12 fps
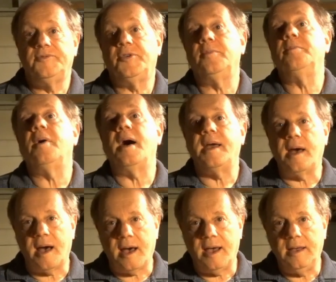to my
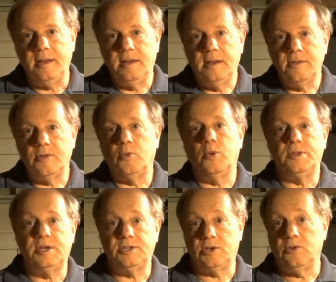eye, the wood
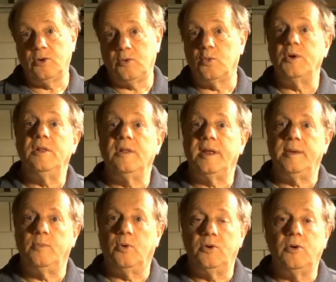doesn't look real
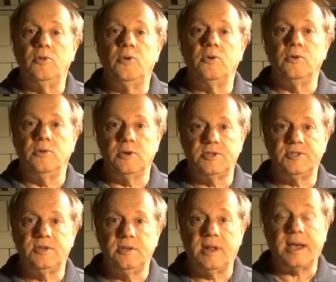anymore. It no longer
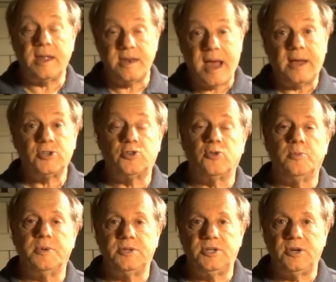looks like a natural
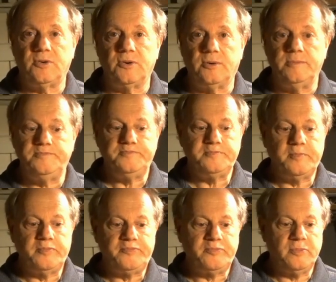material.
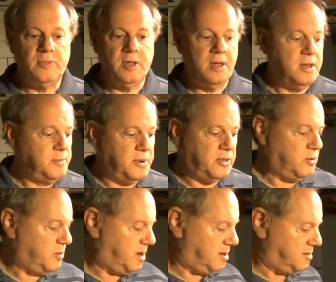By the
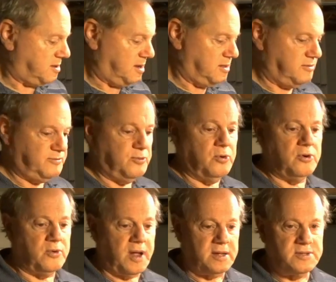way, in the
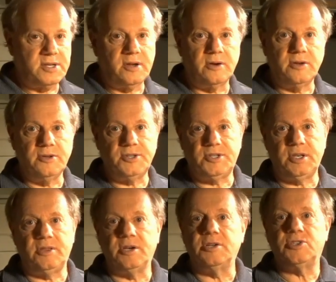foreground here, you see
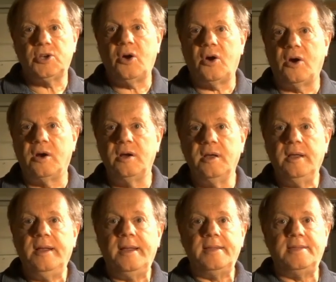the guitar
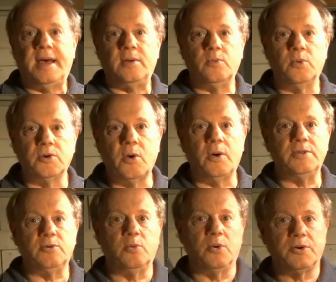that we're going
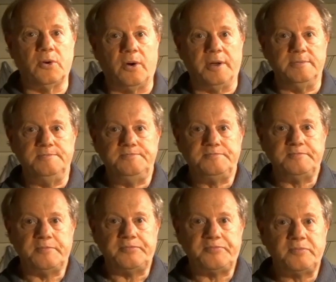to work on.
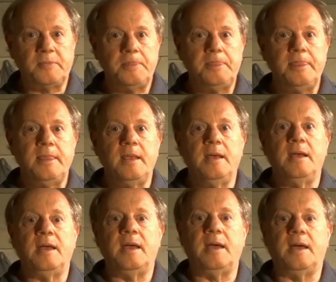
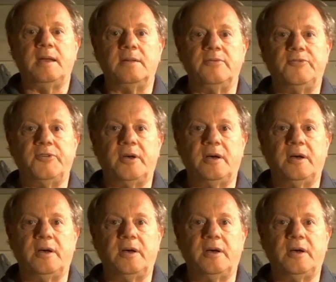And